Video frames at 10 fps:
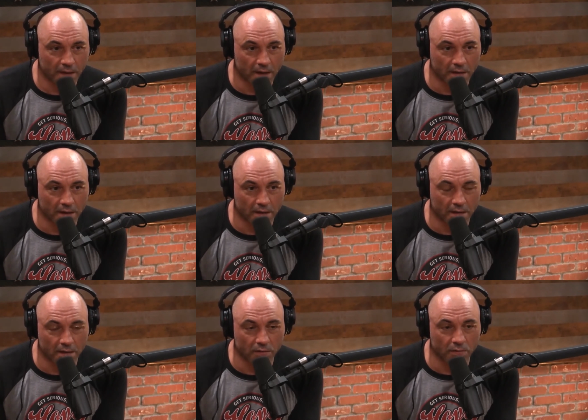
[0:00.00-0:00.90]
and that
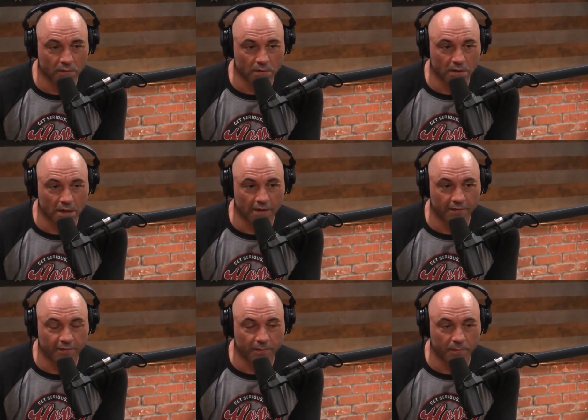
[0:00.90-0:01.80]
you
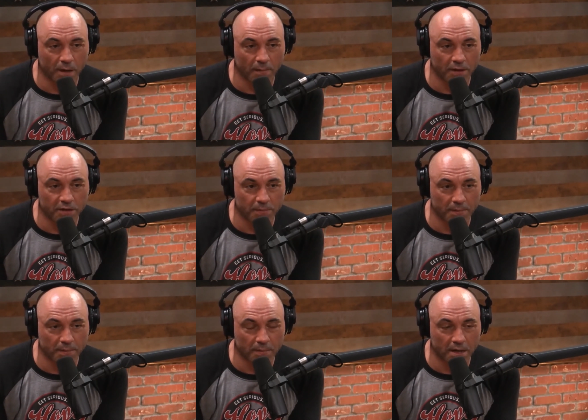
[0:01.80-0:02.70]
give a bunch of
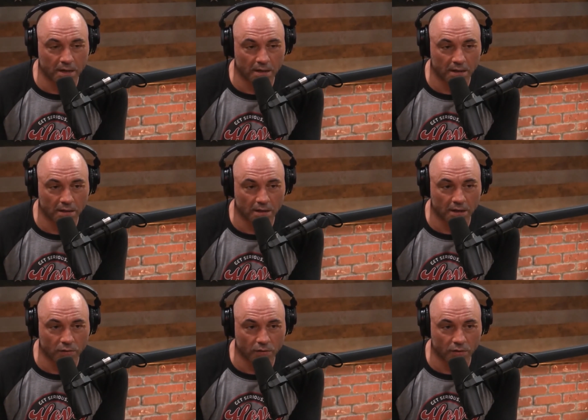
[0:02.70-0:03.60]
people money that
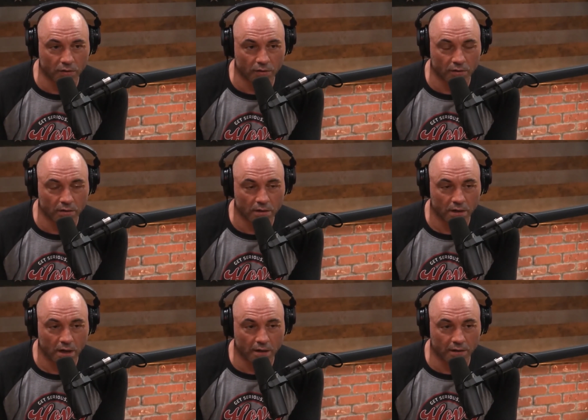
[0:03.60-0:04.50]
they don't earn
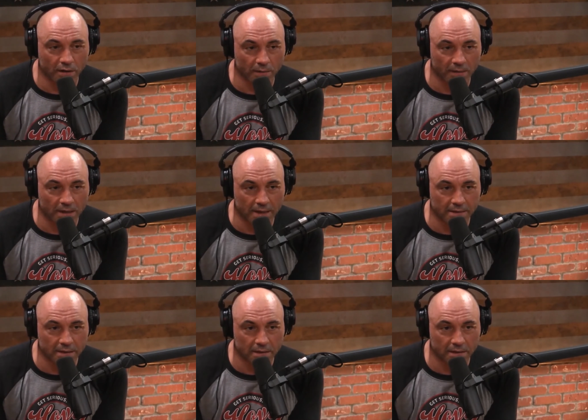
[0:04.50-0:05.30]
and they're going to be lazy.